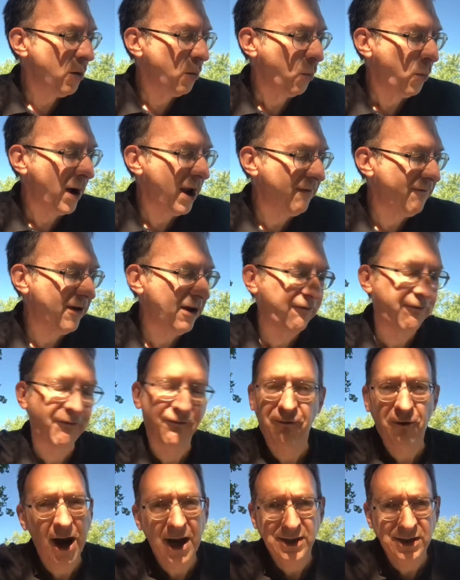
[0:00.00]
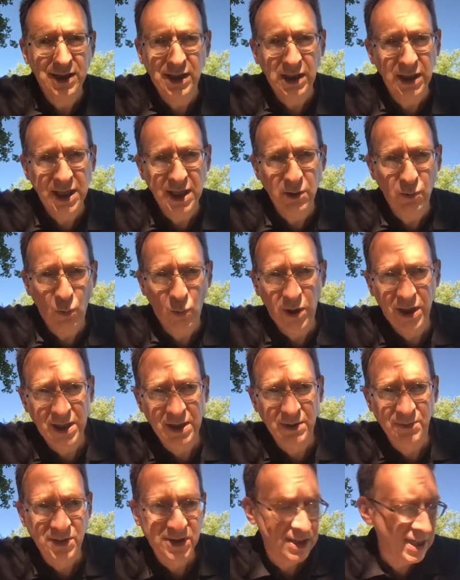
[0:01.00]
waving frantically at
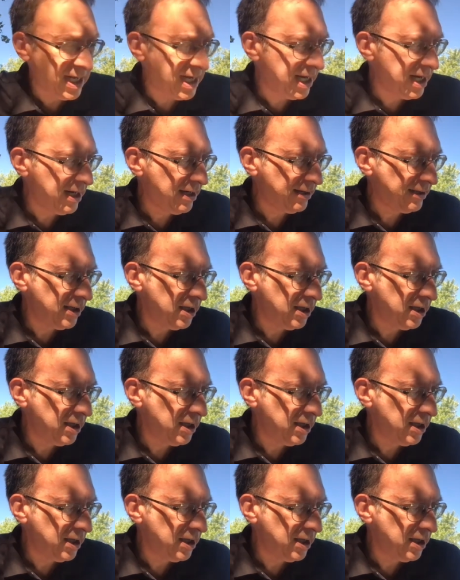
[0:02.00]
William's knee.